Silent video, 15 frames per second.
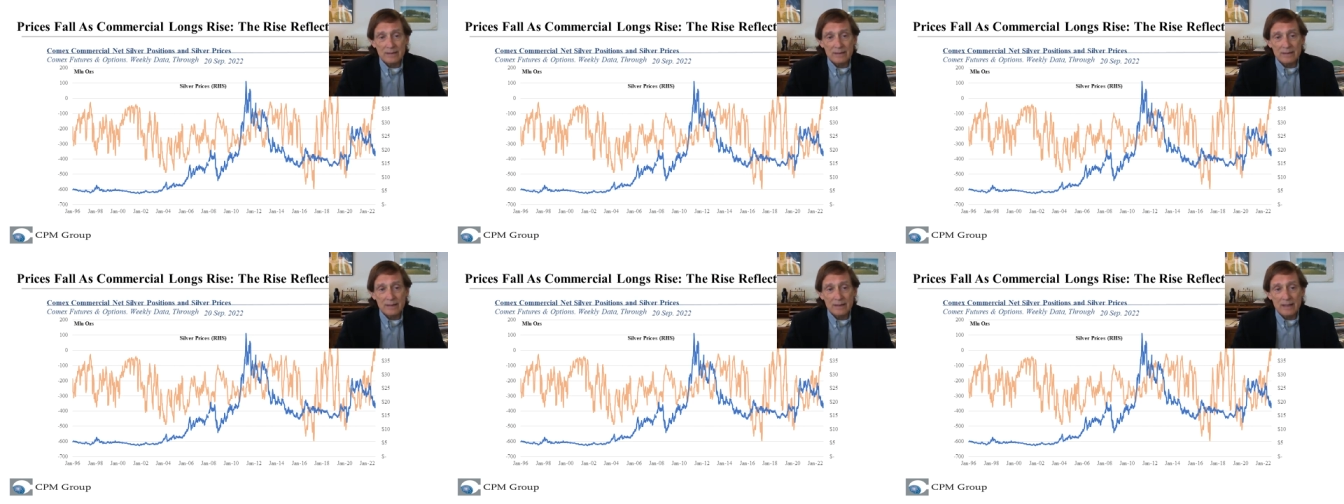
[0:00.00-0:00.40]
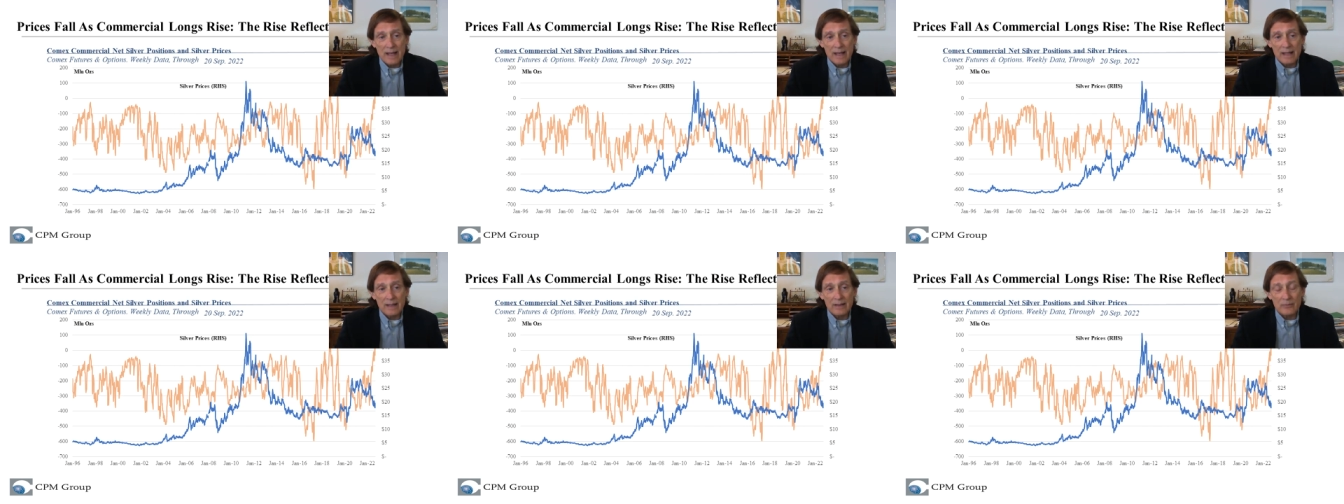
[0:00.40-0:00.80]

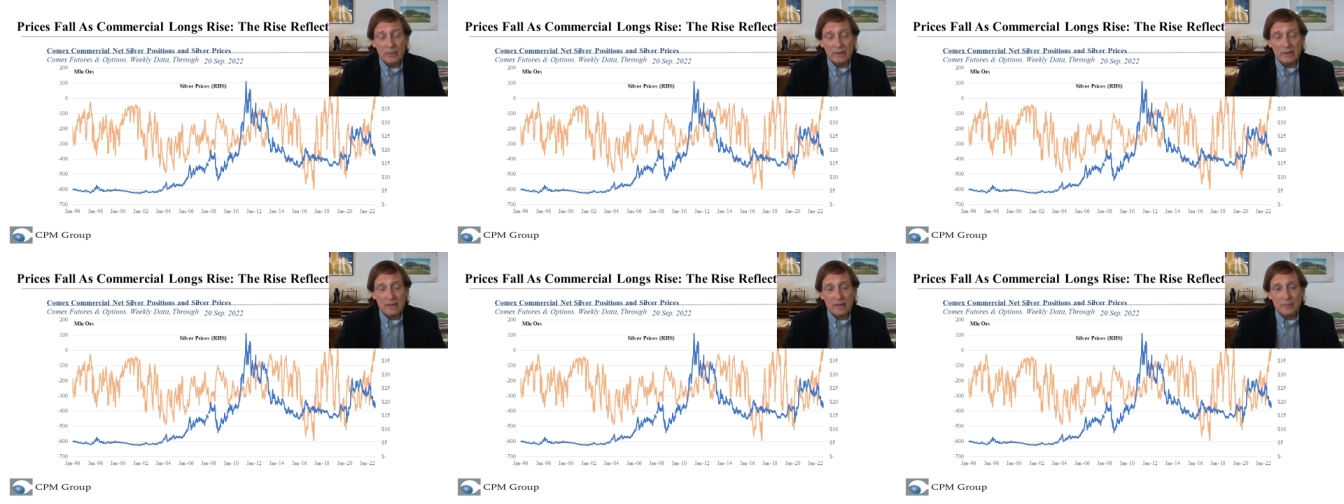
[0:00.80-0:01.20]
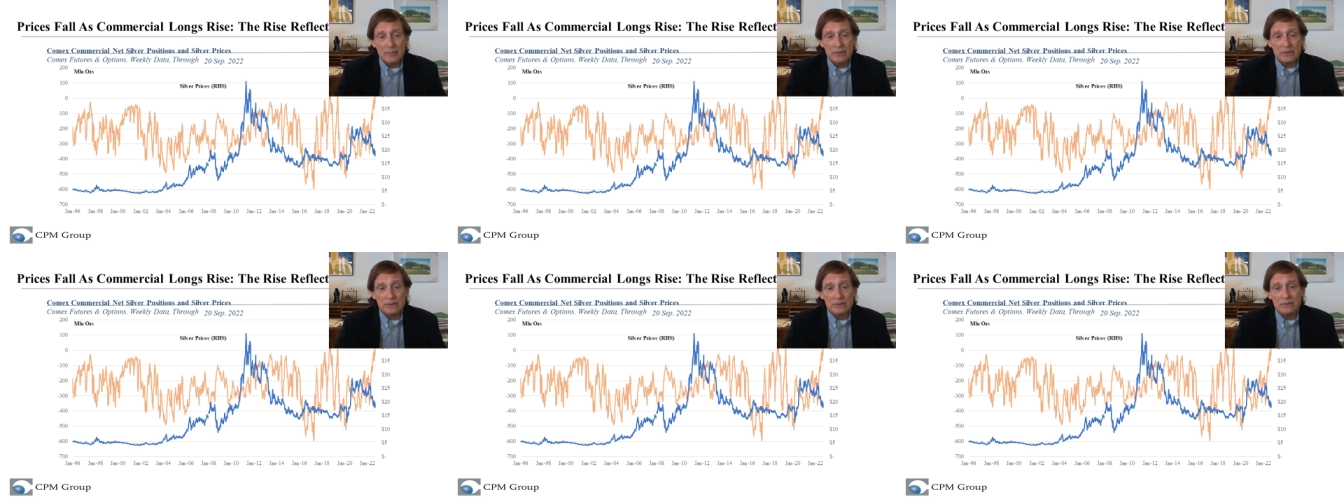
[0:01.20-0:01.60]
net, when the
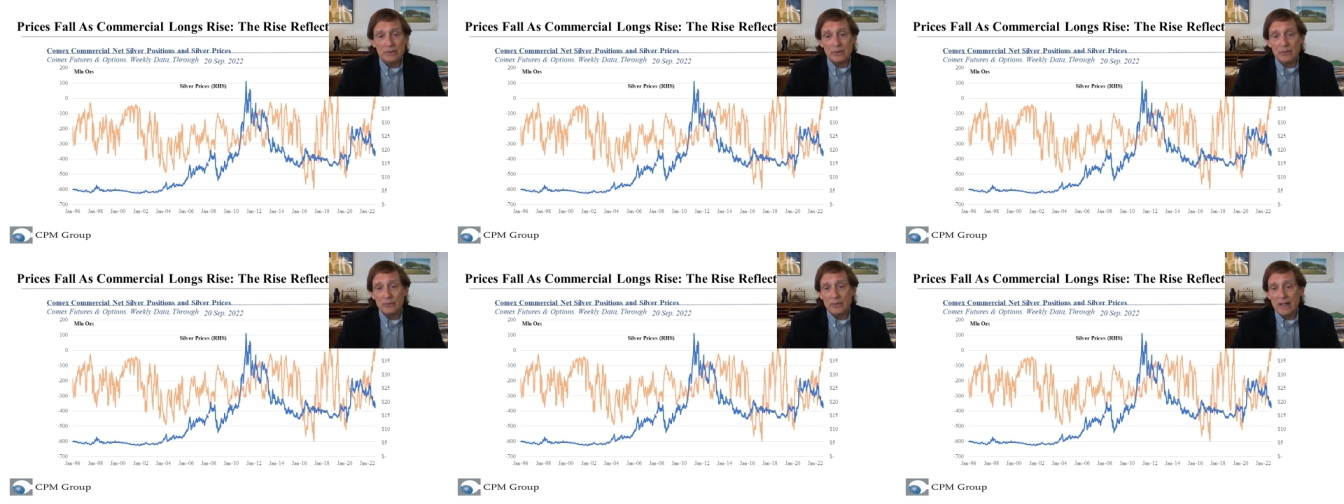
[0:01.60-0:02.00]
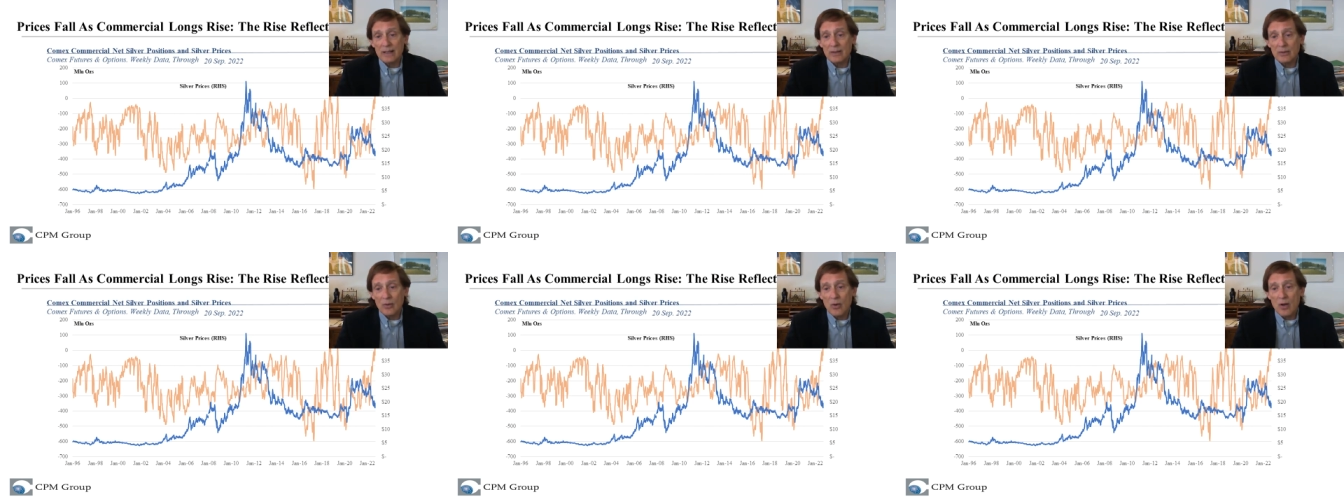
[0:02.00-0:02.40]
commercials go
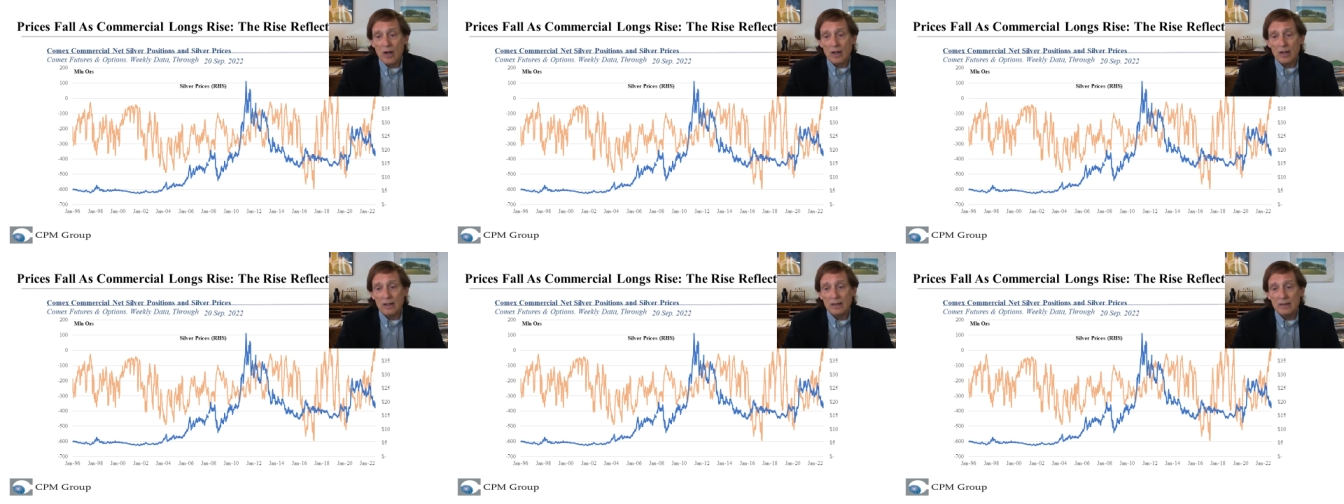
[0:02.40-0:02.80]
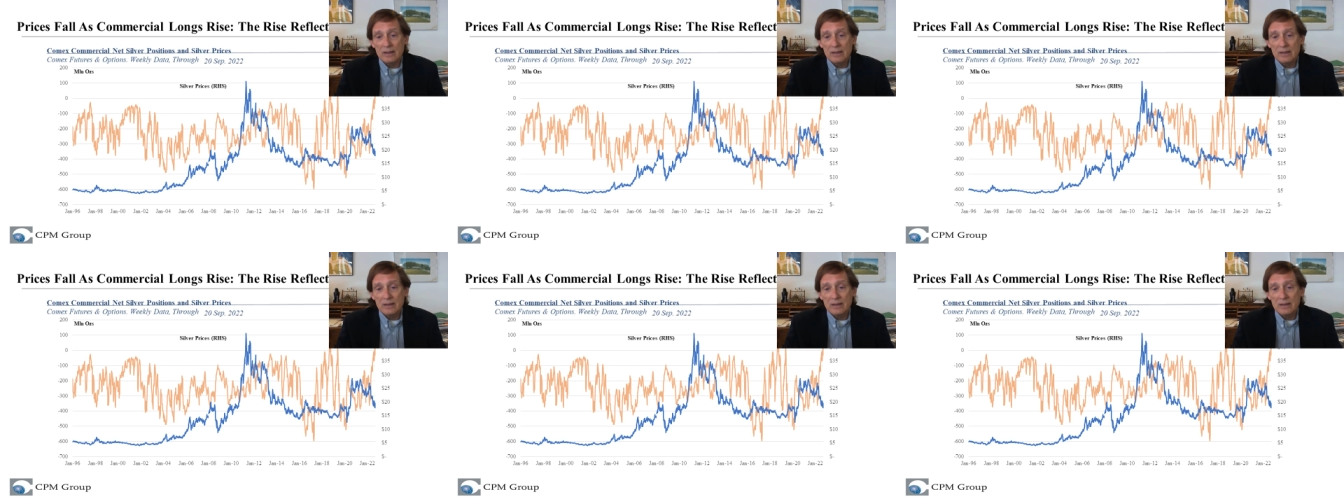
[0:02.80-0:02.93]
net long,